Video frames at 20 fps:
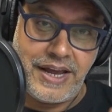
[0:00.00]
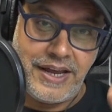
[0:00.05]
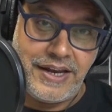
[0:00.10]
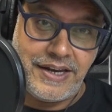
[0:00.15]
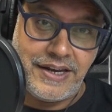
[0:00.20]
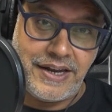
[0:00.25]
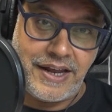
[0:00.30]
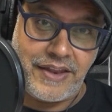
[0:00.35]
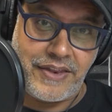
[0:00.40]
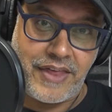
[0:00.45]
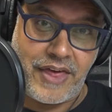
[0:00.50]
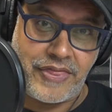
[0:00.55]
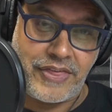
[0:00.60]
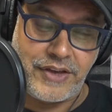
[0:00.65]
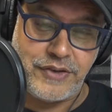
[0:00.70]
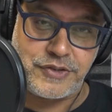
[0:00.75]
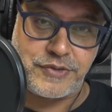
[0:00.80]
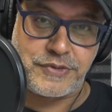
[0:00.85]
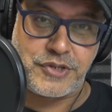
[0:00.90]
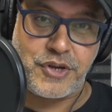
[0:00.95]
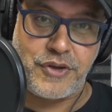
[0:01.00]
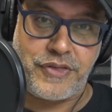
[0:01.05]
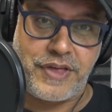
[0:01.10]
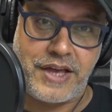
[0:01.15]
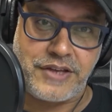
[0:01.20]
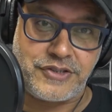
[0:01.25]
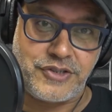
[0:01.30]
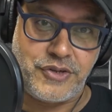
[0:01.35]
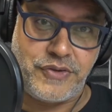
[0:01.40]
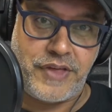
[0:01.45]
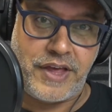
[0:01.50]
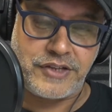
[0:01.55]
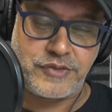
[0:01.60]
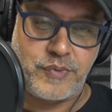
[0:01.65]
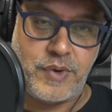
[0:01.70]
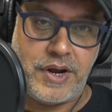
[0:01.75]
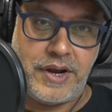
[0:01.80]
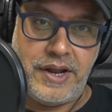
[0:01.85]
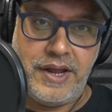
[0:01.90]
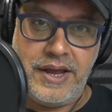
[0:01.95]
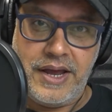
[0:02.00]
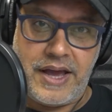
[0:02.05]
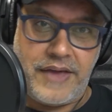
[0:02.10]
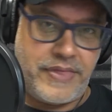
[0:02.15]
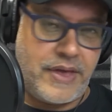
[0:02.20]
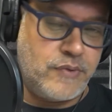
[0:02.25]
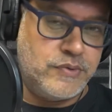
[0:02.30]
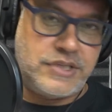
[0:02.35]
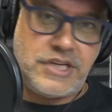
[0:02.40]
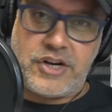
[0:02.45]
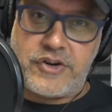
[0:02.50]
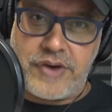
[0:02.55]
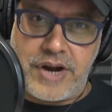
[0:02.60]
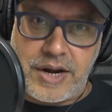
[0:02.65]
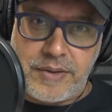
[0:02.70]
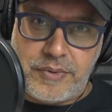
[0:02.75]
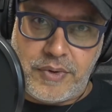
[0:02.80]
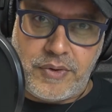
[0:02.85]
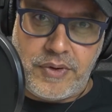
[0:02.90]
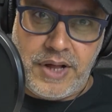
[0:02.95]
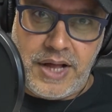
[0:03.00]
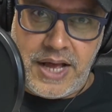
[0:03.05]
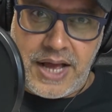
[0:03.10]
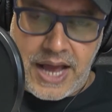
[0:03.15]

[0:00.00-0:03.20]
And I think it was 2000, 2001. And that was incredible.